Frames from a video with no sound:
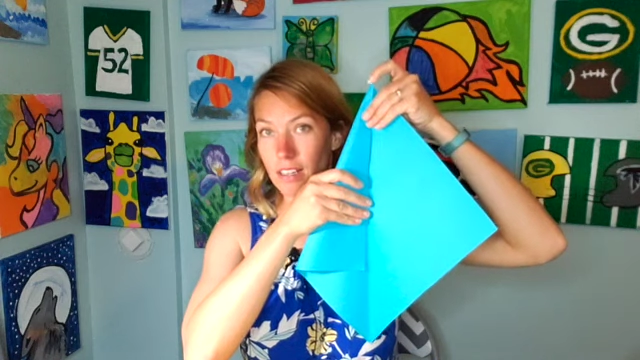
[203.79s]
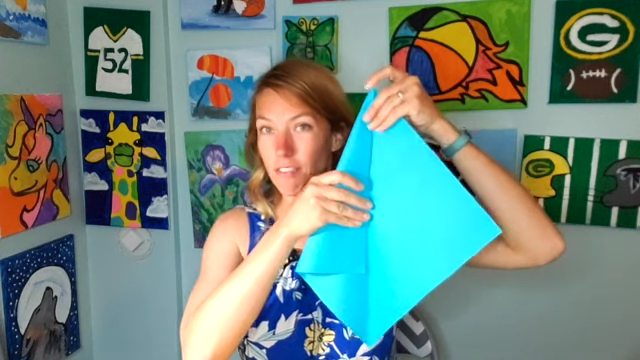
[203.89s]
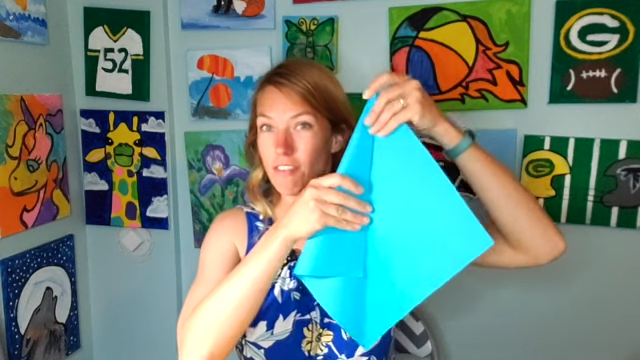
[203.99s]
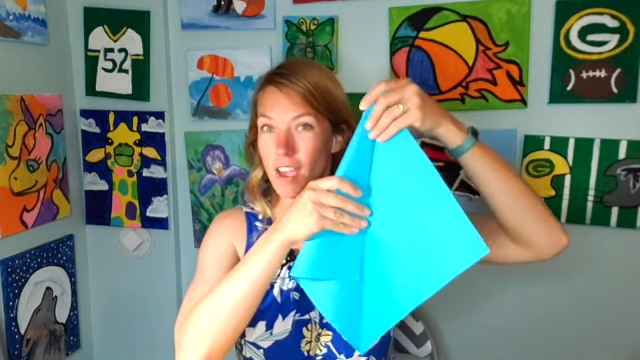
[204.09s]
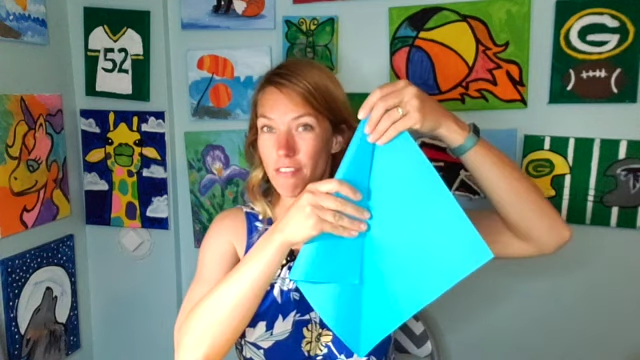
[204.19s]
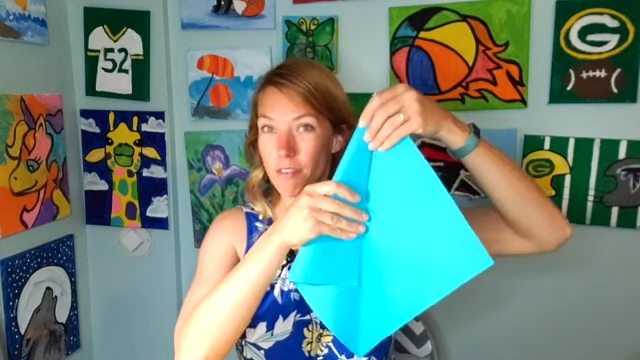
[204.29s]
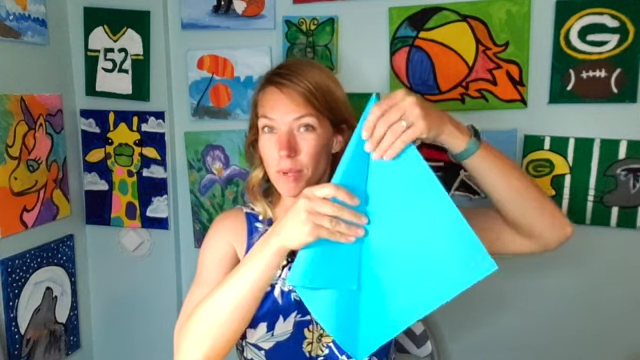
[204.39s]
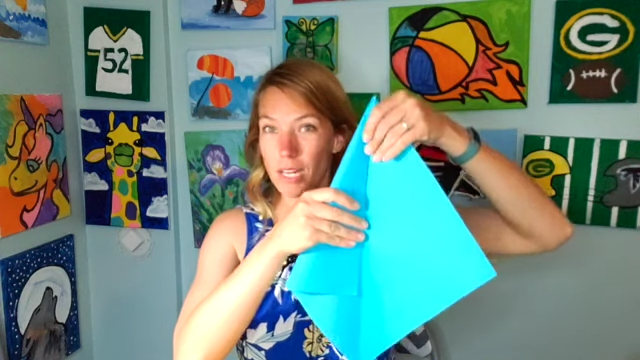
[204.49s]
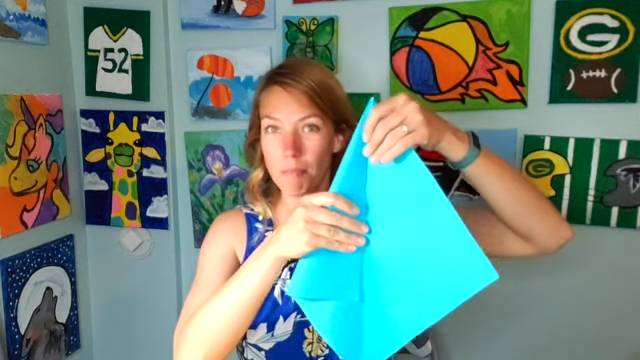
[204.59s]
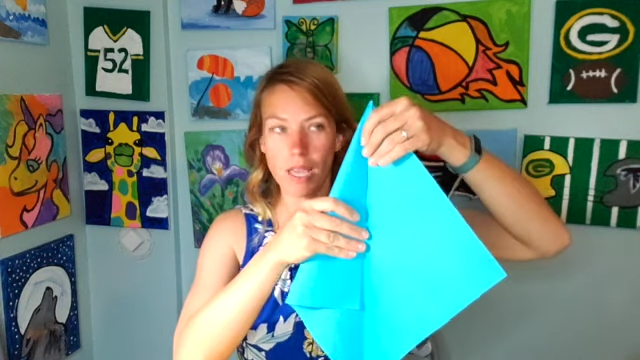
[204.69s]
If you've ever
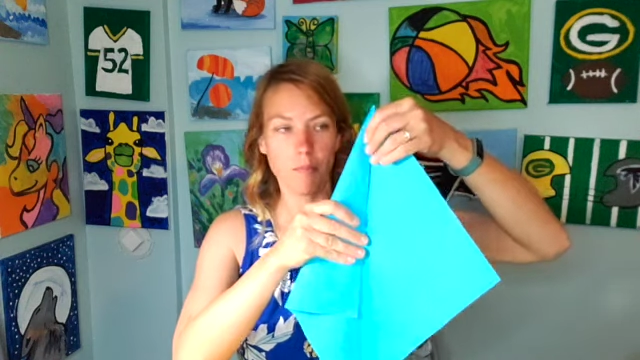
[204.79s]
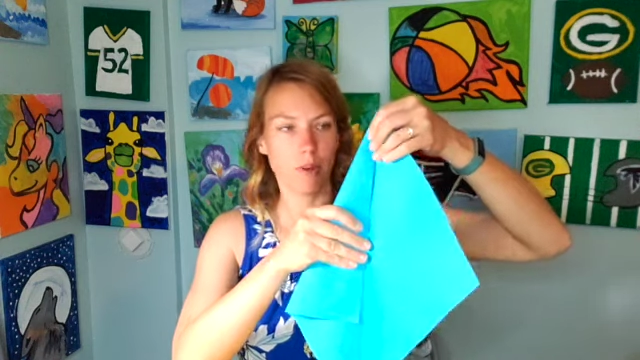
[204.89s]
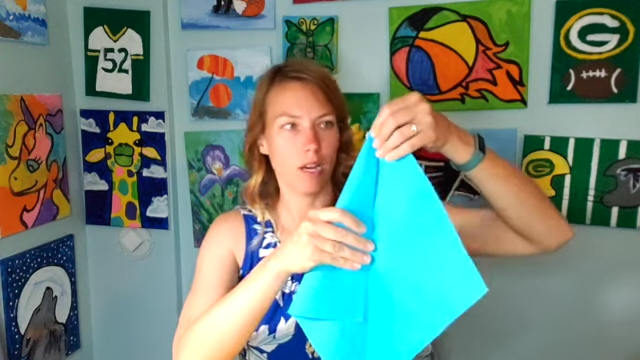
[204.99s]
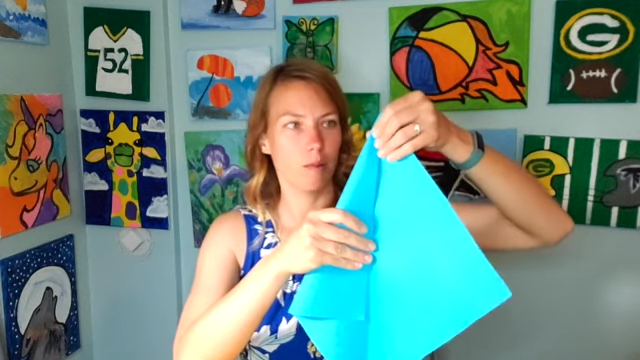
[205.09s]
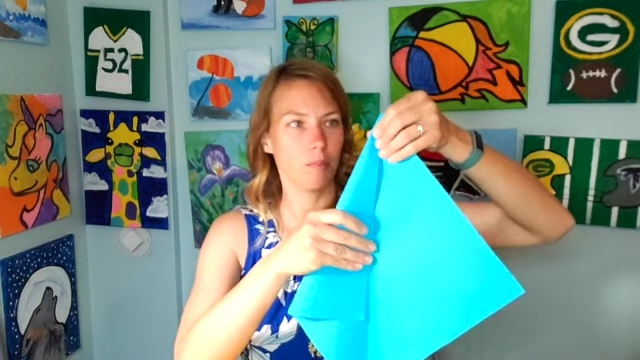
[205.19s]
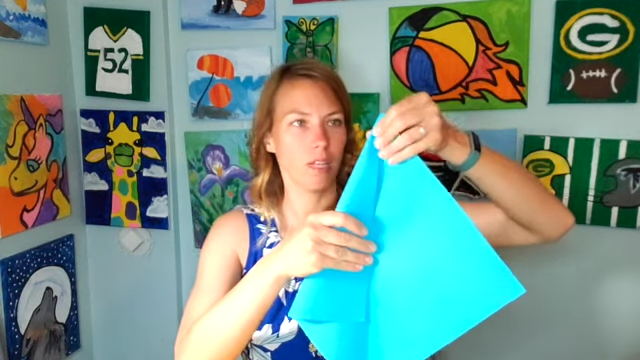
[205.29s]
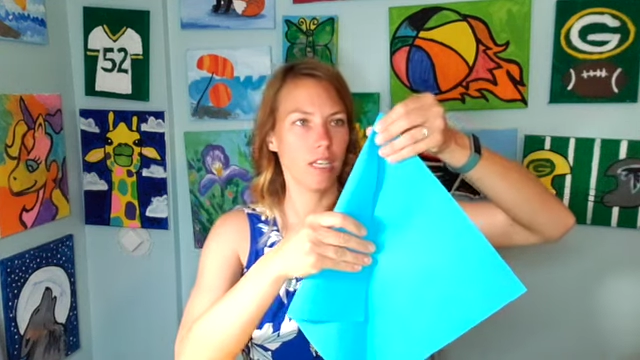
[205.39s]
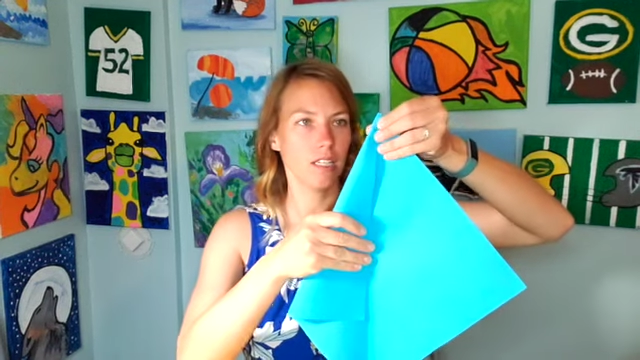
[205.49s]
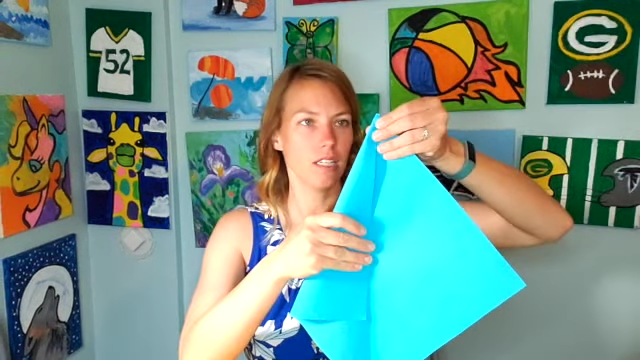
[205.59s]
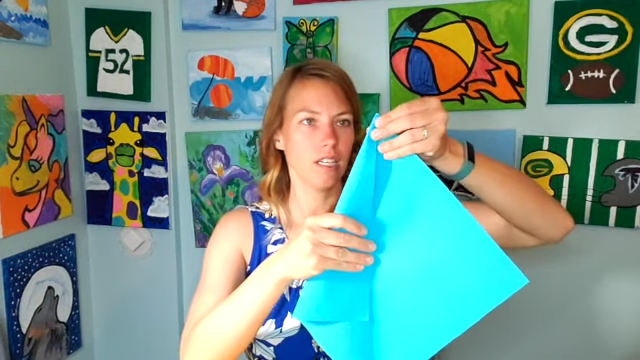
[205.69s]
made a paper airplane,